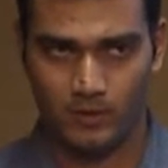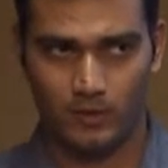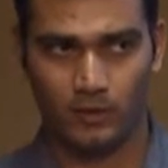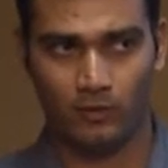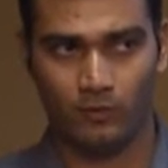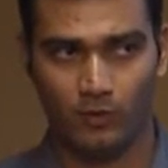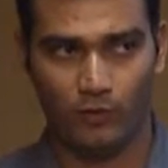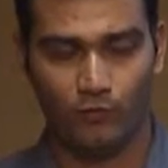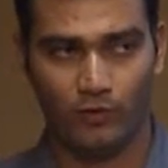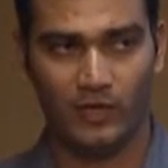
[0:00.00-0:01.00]
Now,
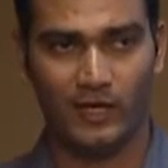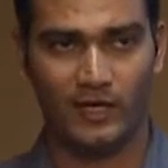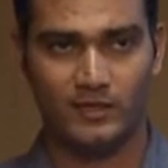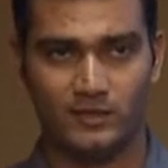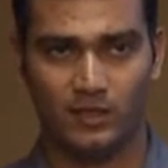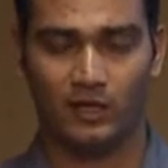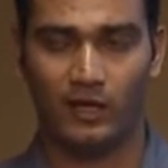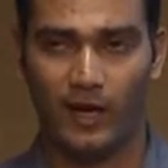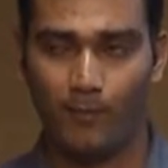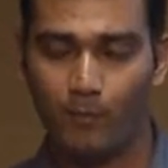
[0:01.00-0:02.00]
if you realize,
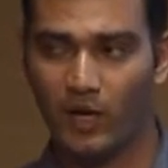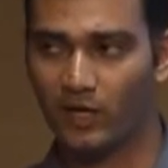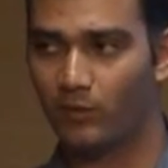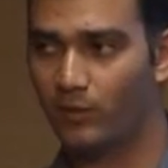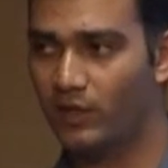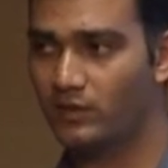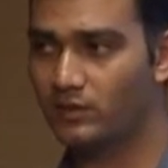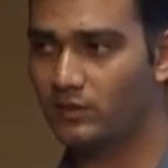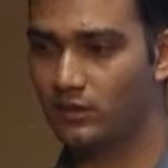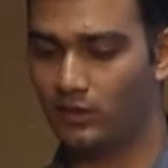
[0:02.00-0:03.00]
App
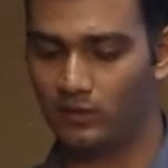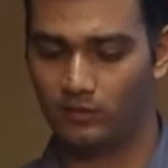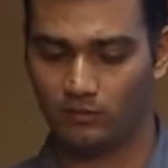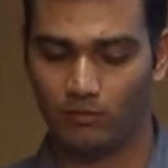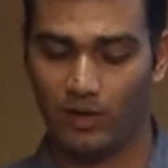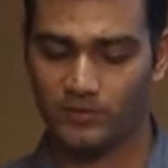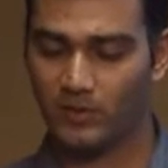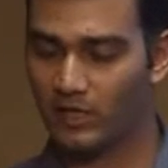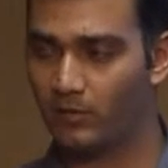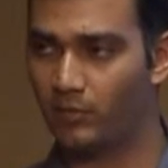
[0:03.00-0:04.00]
Marketplace, Google Apps
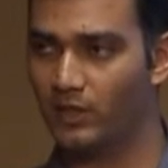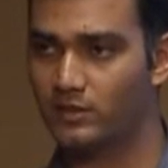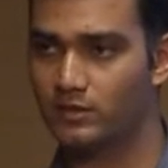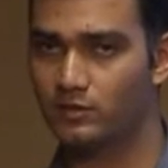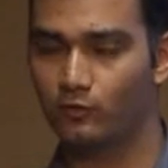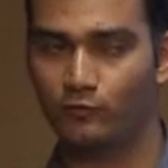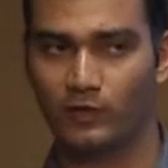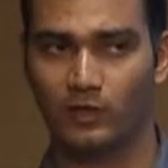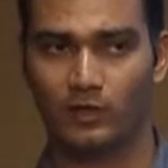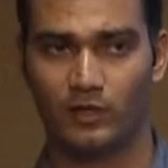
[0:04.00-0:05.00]
Marketplace so
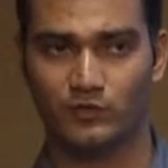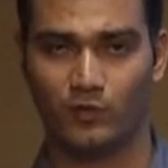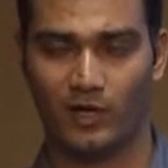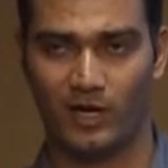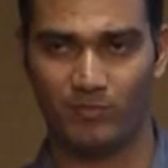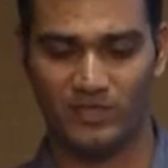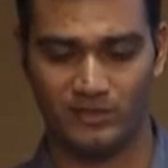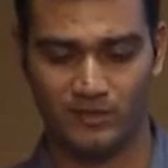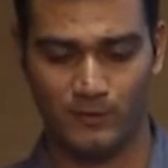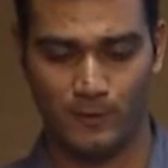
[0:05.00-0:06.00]
far is for
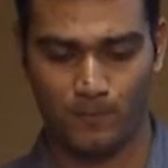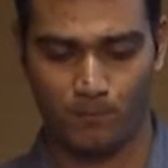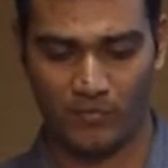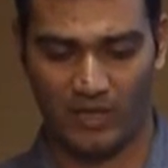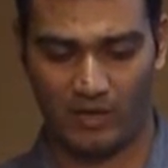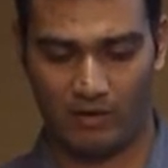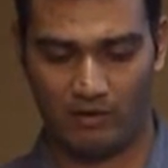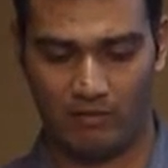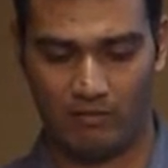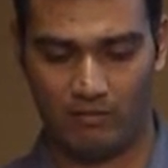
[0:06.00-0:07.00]
admins,
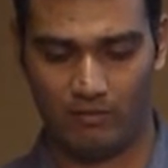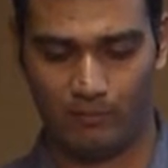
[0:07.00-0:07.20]
and